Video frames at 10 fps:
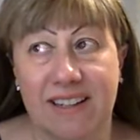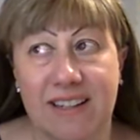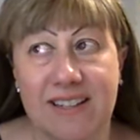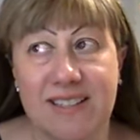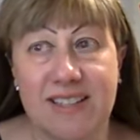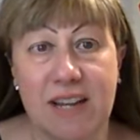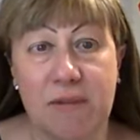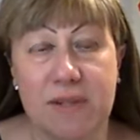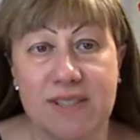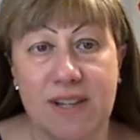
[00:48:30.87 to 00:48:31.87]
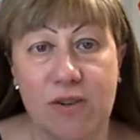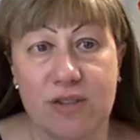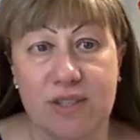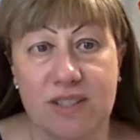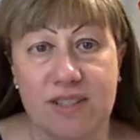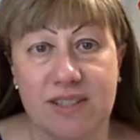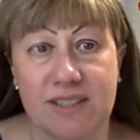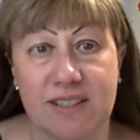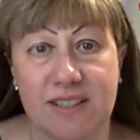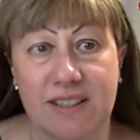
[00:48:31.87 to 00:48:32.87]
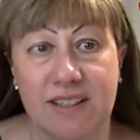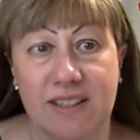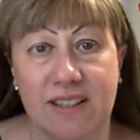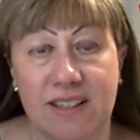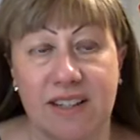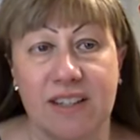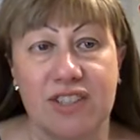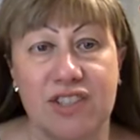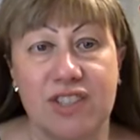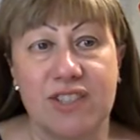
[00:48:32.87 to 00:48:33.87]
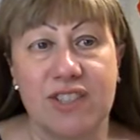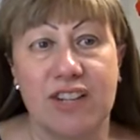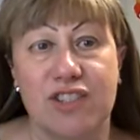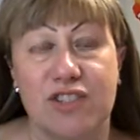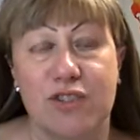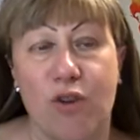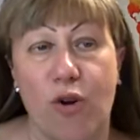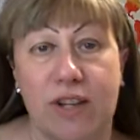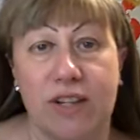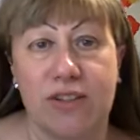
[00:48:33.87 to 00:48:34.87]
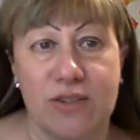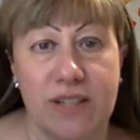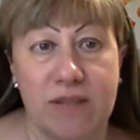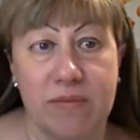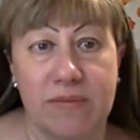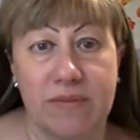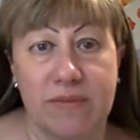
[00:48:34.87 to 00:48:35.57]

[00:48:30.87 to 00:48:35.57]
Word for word: His name is Celsius. She starts talking to him.